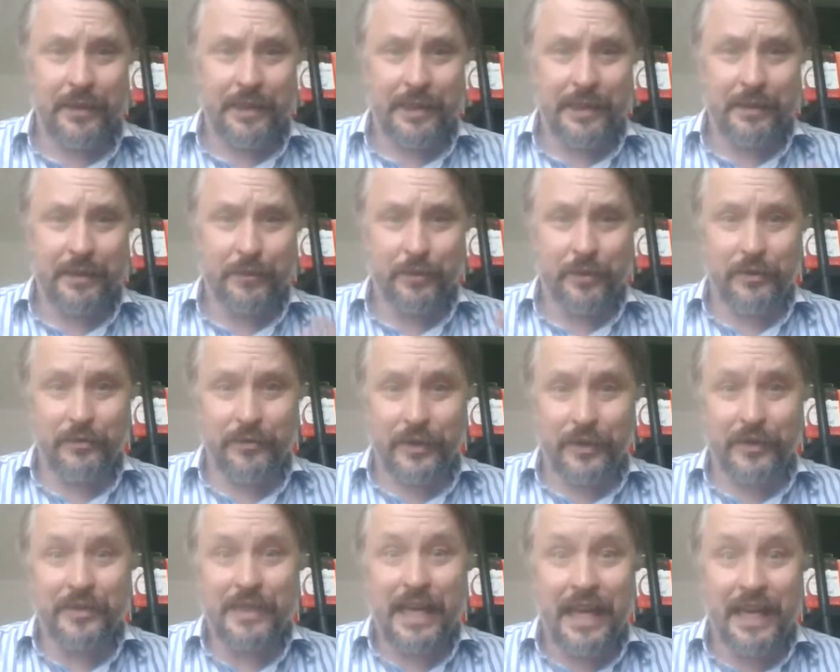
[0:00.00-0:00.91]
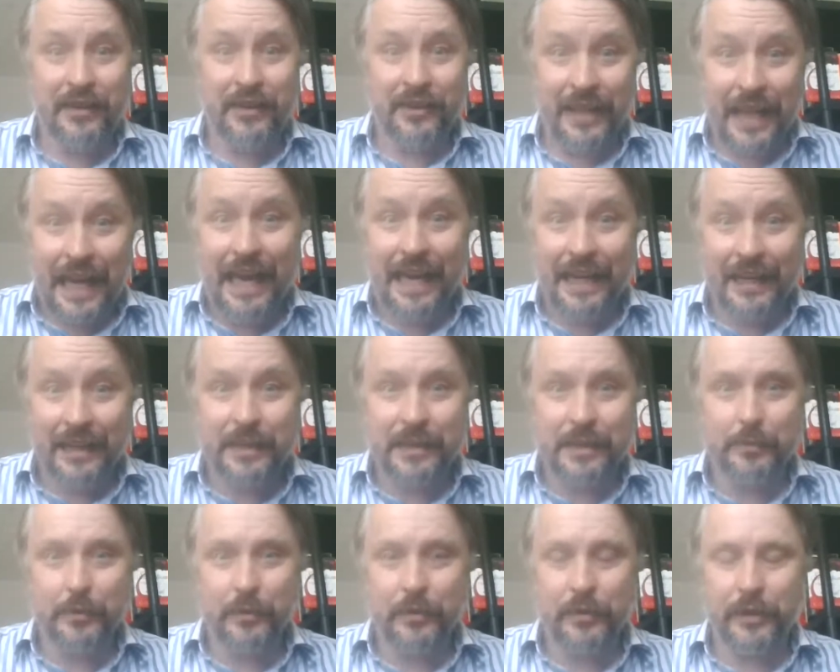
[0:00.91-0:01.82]
There's one of those, how the heck
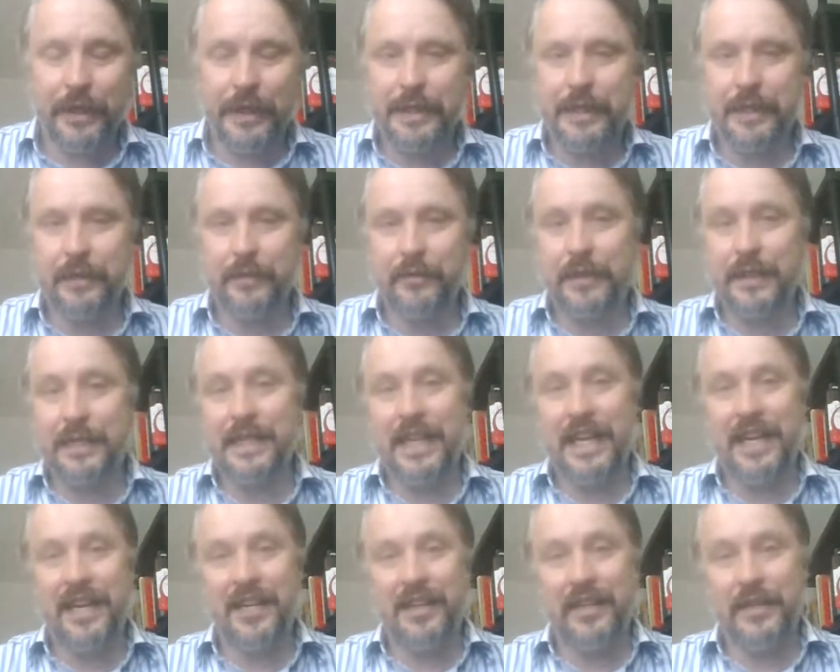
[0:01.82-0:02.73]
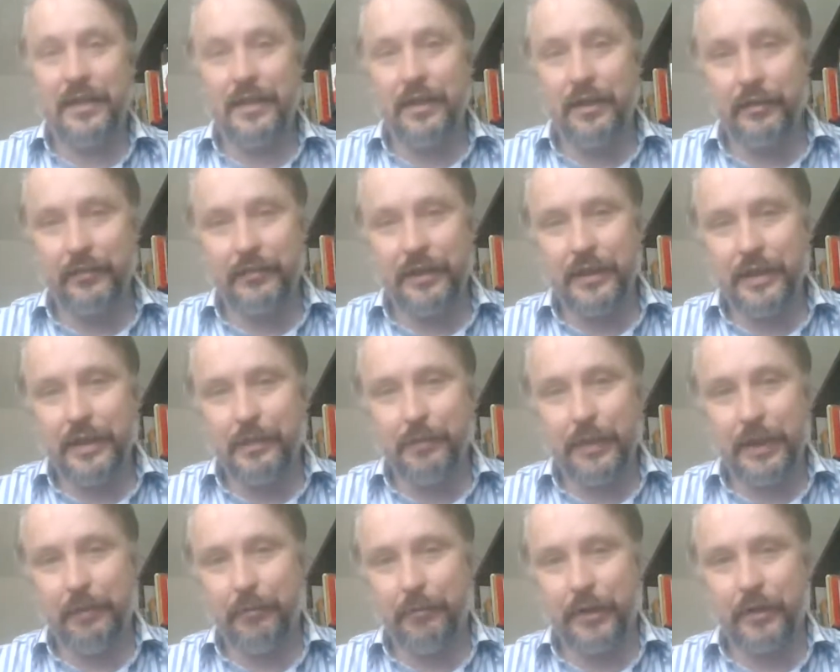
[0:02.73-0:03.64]
does Bond get out of this? And I love the
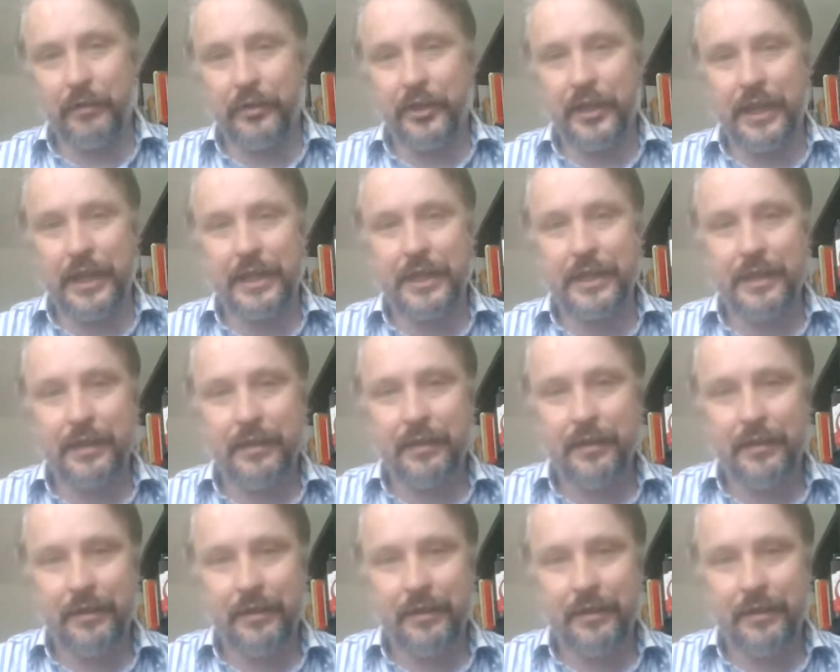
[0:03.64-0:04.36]
speedboat chase,